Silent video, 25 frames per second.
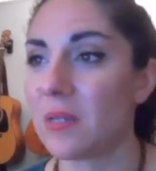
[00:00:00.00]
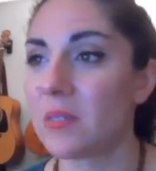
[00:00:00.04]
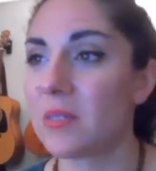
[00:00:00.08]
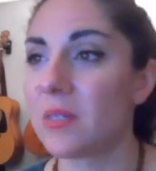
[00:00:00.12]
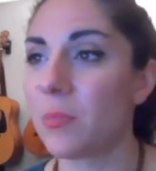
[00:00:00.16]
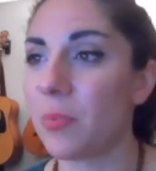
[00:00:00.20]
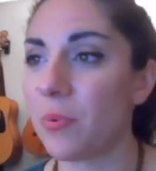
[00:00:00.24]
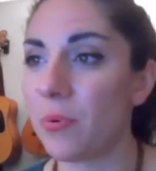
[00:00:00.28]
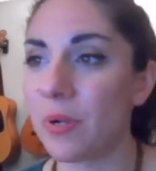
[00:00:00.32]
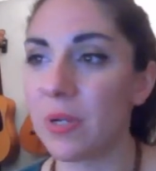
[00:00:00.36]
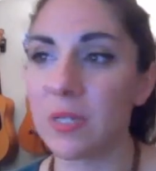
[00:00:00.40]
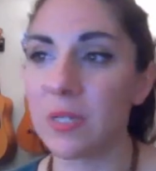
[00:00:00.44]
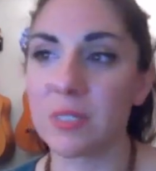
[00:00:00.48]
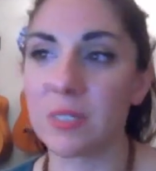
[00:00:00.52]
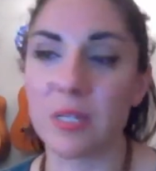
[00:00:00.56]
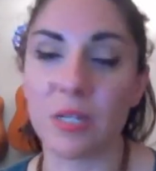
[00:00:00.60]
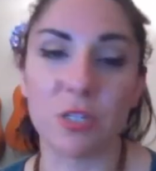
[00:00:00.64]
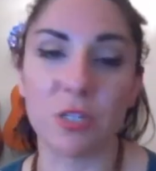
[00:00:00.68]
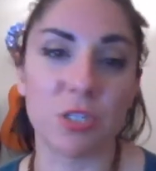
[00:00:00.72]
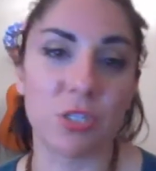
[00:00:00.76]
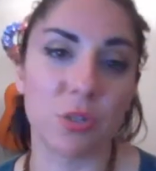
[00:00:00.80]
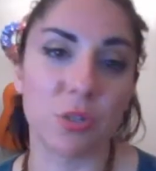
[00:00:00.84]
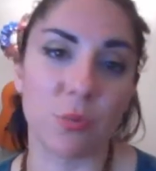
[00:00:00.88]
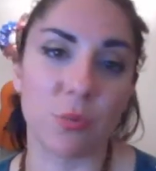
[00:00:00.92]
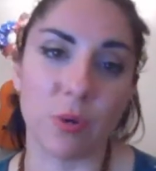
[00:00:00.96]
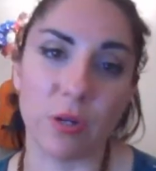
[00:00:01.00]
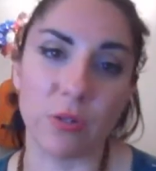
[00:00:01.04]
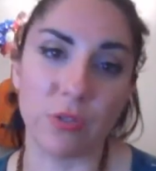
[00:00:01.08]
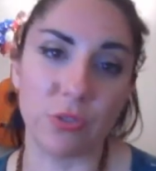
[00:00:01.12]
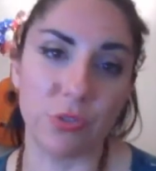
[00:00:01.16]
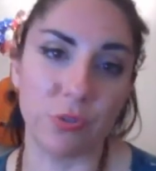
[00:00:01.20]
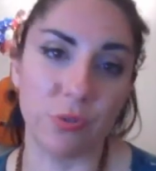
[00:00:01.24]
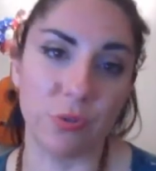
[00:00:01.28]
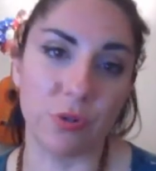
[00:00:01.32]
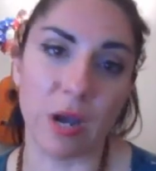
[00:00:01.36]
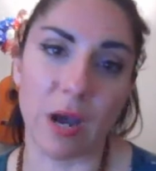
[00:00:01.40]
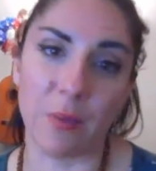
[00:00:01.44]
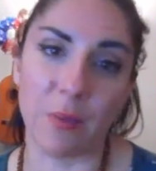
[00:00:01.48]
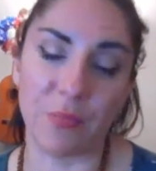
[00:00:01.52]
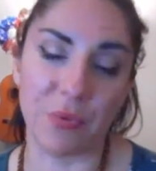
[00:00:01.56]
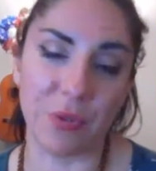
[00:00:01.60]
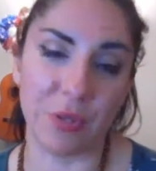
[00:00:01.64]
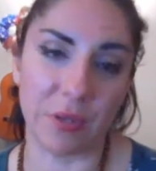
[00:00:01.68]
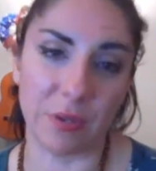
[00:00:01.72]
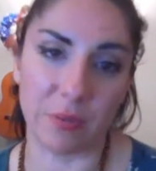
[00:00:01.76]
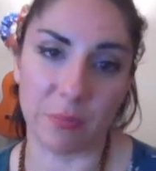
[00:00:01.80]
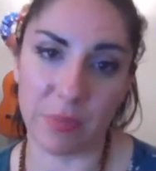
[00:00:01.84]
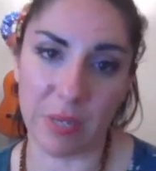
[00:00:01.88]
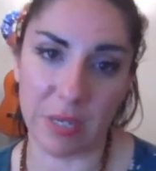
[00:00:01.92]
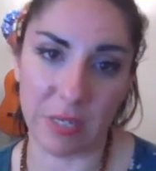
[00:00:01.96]
The point is, I just don't want you
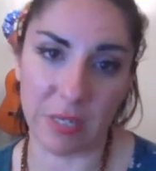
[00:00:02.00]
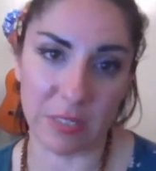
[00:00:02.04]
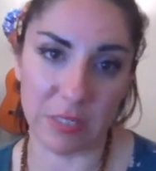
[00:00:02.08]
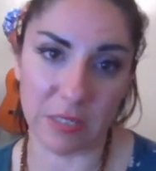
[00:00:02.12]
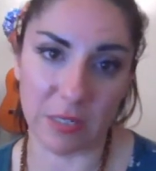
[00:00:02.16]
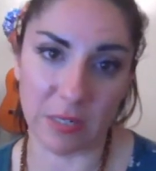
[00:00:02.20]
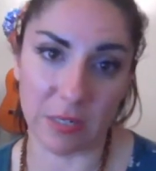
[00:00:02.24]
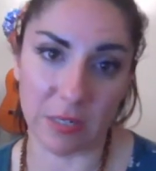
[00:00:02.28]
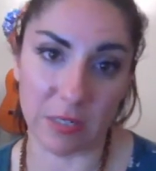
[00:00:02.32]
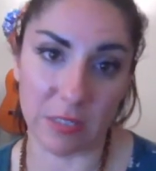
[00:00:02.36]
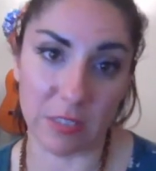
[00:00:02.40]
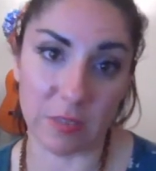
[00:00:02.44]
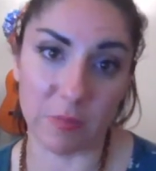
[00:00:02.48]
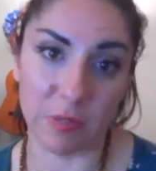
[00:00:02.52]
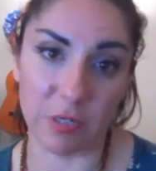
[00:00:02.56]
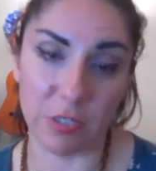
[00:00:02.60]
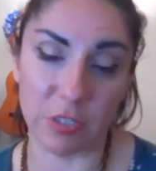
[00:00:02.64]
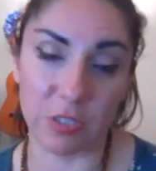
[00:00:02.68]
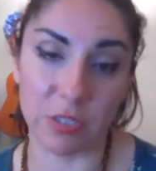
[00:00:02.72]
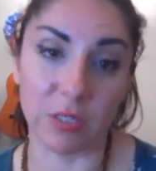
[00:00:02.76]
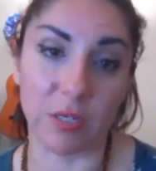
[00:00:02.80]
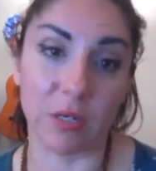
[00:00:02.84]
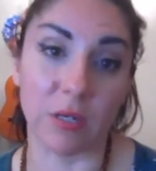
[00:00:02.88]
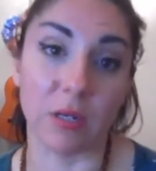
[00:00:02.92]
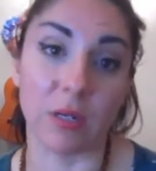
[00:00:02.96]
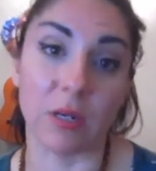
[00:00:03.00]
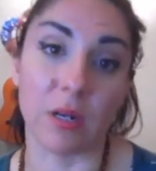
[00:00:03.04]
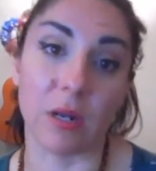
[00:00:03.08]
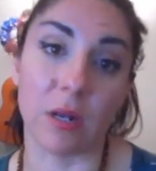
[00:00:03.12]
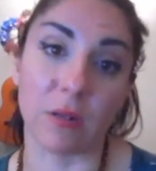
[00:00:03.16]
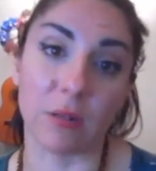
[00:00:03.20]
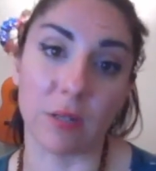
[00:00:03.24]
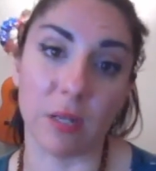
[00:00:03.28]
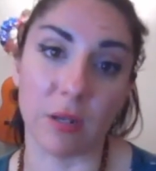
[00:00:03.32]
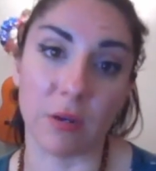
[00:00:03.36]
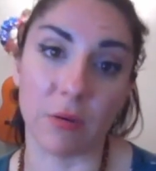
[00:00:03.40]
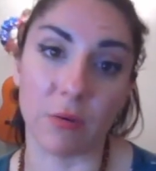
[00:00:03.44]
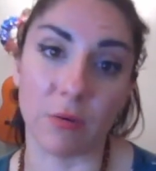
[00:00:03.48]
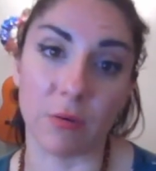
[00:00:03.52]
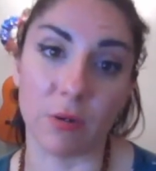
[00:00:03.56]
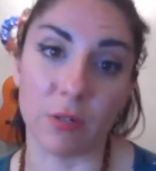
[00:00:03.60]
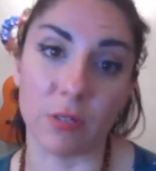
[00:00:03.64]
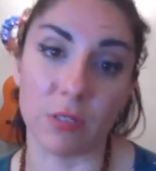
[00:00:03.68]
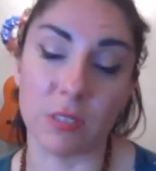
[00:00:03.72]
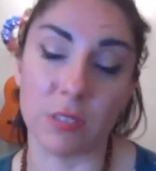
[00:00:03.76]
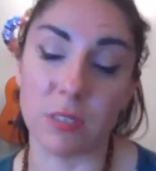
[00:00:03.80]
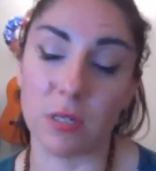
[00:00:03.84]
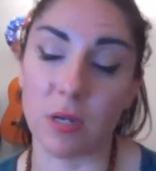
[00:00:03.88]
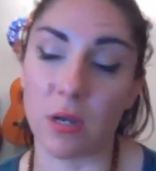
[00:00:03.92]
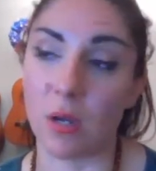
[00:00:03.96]
copying and pasting it, especially on an online
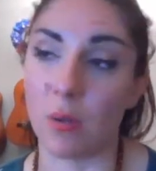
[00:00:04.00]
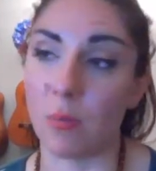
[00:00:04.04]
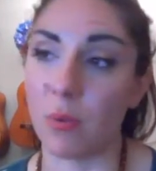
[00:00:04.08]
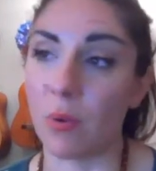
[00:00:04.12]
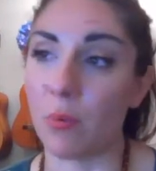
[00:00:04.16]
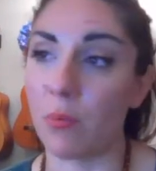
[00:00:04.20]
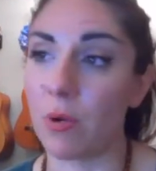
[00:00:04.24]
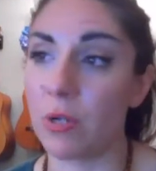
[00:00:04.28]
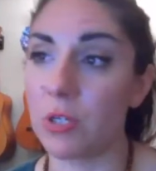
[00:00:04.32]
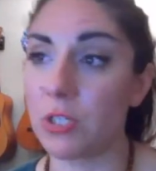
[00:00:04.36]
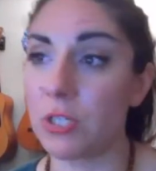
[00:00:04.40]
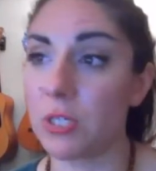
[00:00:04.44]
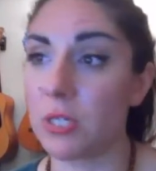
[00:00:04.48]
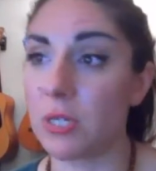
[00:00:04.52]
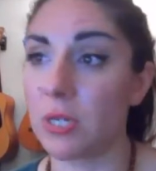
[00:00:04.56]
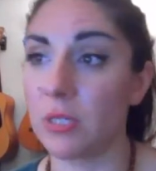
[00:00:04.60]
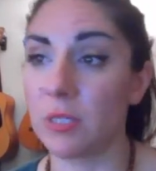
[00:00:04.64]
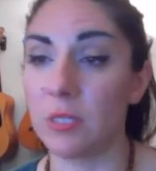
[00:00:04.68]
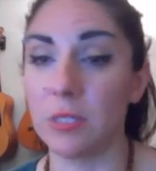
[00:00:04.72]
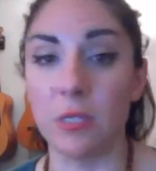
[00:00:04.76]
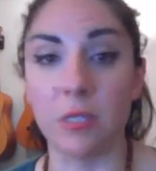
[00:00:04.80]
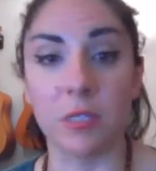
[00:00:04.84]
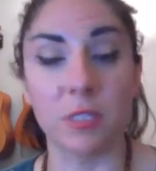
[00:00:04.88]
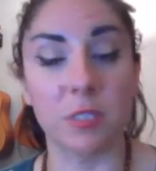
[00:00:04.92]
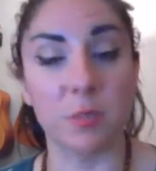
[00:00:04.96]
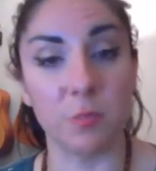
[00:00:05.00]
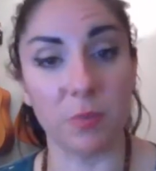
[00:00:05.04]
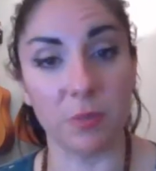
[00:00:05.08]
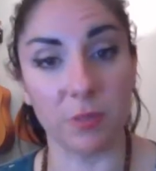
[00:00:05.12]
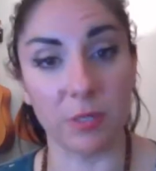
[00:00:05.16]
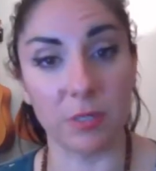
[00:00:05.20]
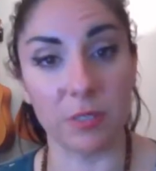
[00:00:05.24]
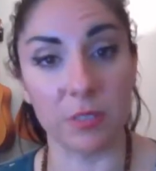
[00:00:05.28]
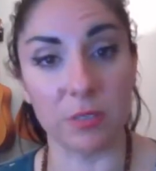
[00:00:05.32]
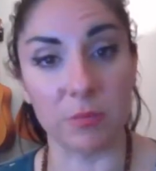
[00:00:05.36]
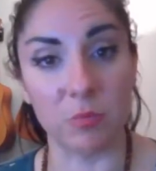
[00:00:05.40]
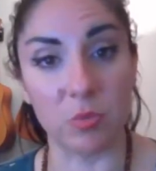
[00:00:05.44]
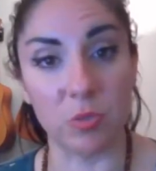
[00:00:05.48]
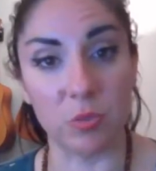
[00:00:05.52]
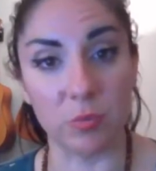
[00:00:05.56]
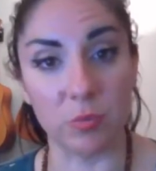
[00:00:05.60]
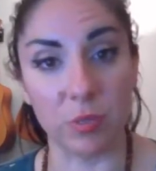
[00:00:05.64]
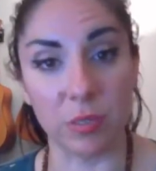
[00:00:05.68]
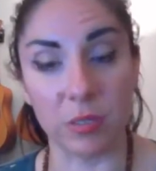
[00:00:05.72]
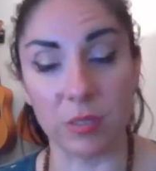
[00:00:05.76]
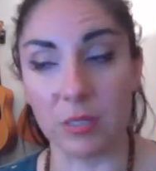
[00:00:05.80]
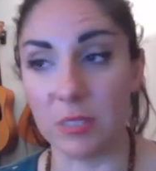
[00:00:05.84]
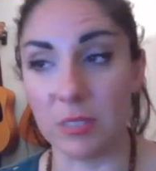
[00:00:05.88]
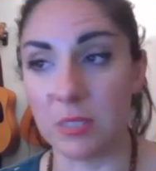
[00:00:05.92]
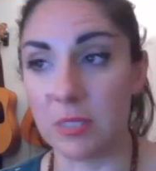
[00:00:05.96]
course. I want you to get the experience of
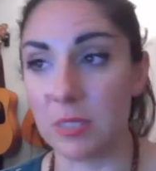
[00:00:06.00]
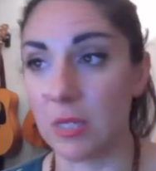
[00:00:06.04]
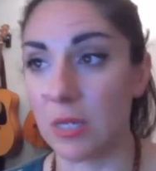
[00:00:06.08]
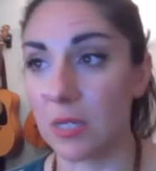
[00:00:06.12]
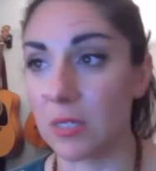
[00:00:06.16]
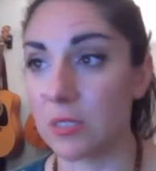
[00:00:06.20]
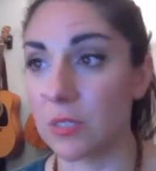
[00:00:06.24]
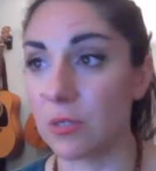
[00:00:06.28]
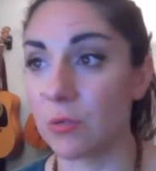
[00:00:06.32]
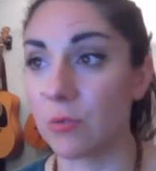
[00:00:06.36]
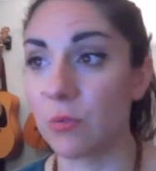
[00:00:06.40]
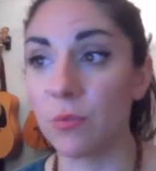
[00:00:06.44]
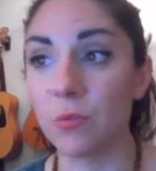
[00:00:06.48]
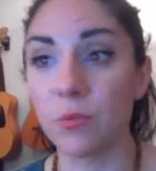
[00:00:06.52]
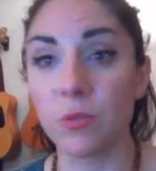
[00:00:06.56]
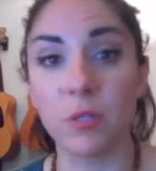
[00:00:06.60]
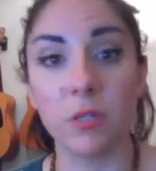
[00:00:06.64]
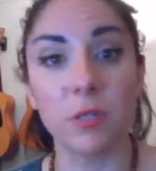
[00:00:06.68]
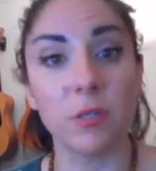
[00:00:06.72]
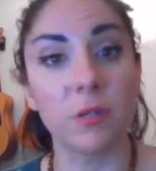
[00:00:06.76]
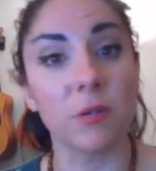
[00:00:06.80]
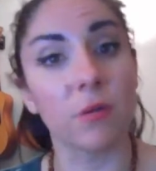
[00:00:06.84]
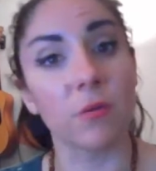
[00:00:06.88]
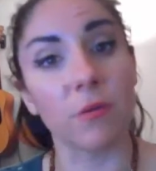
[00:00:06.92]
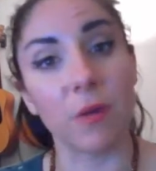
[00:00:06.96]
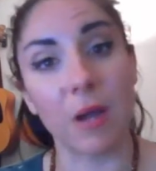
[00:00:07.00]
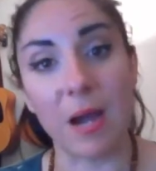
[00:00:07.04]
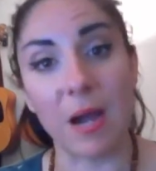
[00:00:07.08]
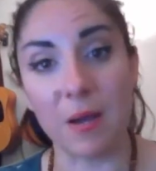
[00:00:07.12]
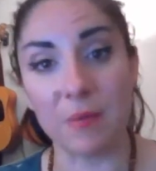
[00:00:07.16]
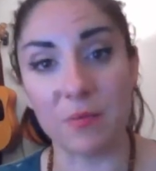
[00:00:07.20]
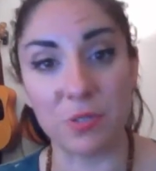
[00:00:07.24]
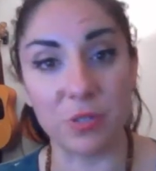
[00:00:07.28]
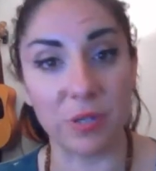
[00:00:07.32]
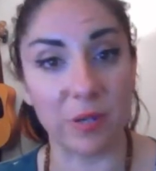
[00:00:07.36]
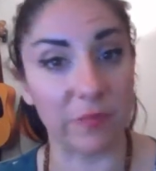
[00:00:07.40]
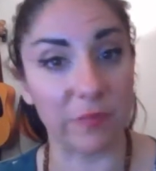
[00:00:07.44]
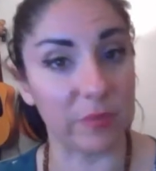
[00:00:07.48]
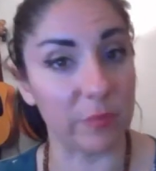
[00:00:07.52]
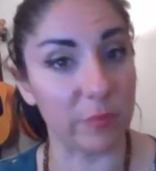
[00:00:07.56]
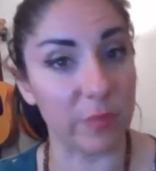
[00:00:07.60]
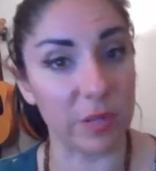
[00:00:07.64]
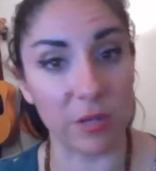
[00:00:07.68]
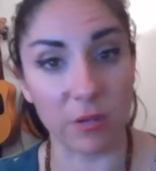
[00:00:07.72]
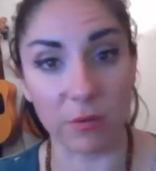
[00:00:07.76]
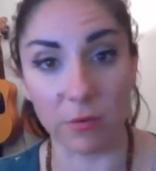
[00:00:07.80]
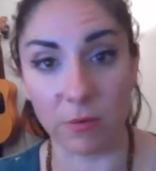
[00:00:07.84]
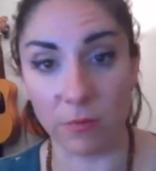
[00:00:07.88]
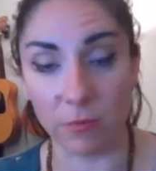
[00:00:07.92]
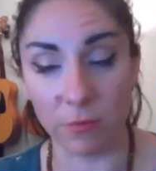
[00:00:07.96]
doing these things, including your graphs. You have to
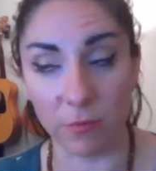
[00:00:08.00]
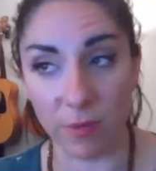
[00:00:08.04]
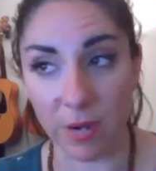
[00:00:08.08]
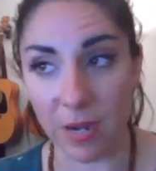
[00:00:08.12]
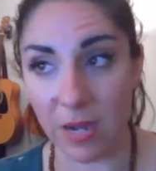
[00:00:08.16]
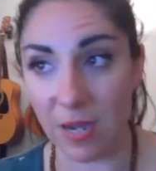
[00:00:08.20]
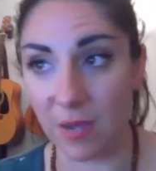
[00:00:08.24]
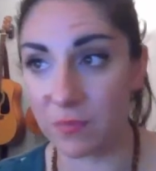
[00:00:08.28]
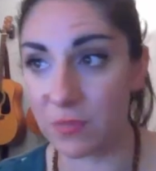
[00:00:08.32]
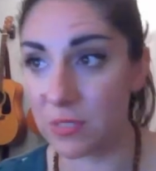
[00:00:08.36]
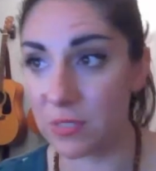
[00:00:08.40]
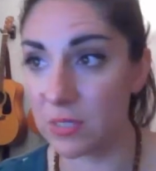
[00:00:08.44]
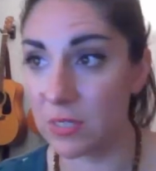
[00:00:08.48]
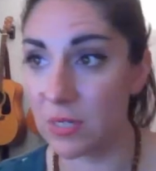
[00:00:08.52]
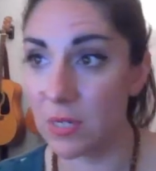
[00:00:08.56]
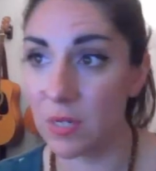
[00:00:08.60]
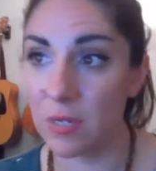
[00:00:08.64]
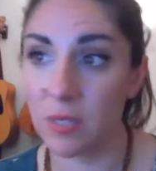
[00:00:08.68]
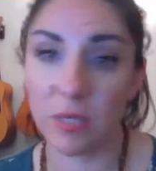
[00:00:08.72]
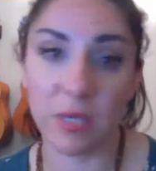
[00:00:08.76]
make your own graphs.